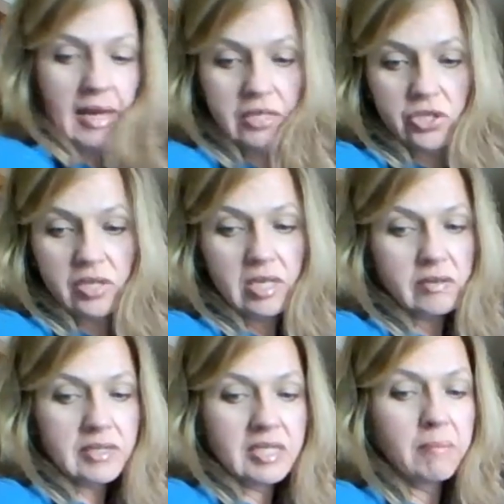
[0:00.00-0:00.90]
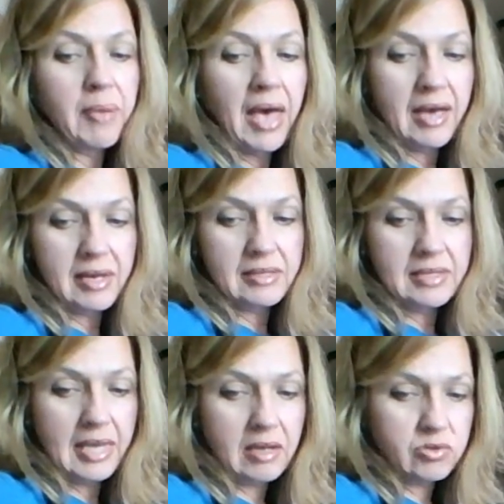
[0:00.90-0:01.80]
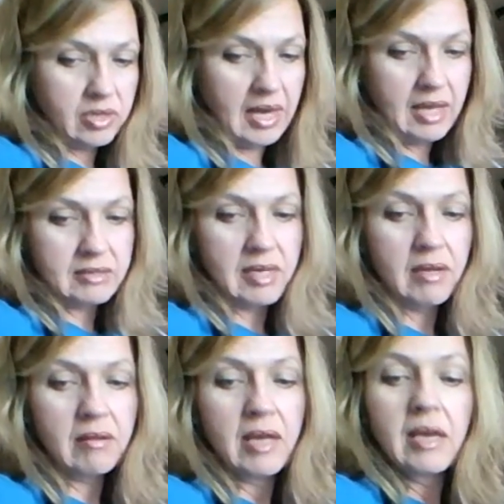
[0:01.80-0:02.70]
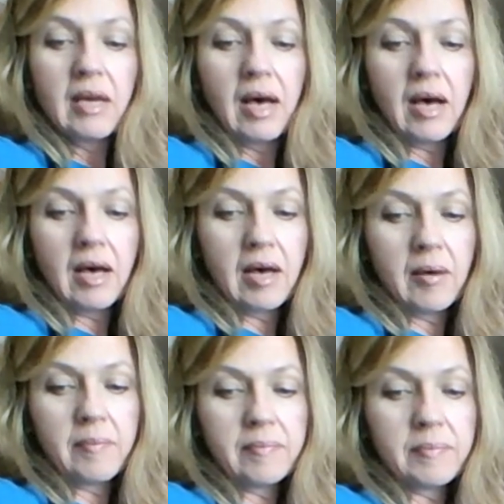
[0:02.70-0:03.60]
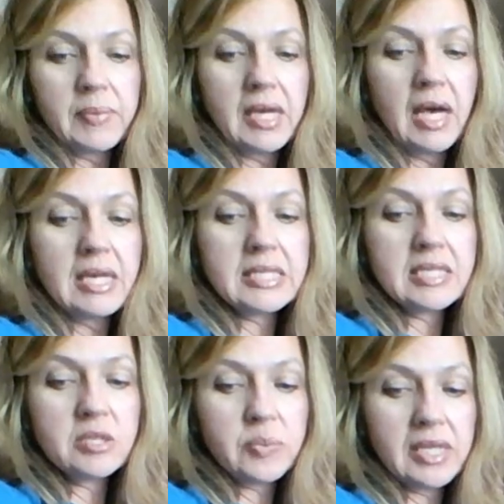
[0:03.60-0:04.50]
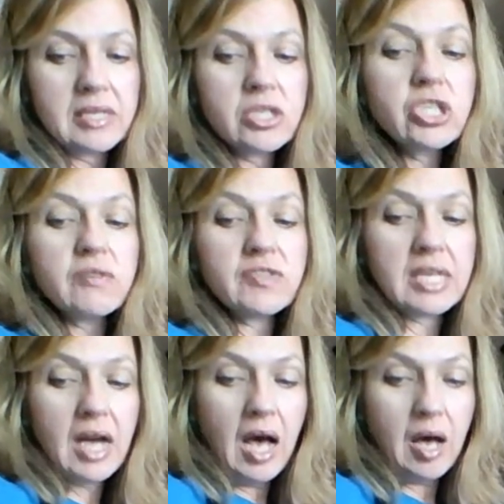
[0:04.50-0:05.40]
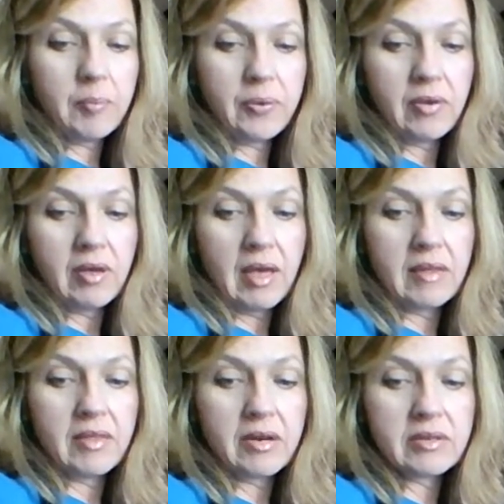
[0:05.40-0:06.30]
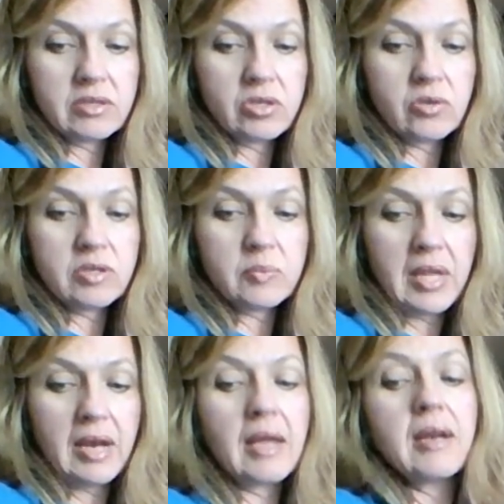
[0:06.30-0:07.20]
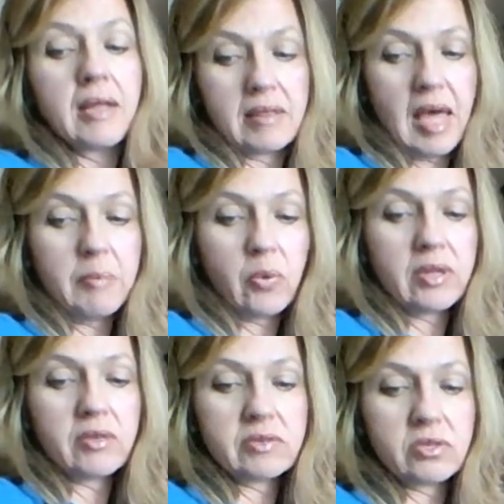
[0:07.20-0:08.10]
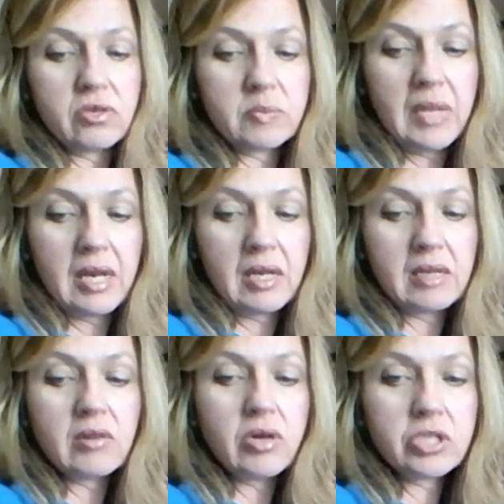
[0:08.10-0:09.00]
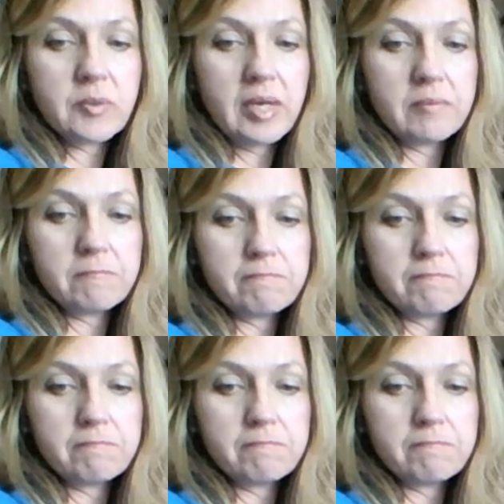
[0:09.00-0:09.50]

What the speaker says: I should hear a tympanic sound. You can exhale. Because the spleen is shifting up and there is no and at that point there is no splenic enlargement.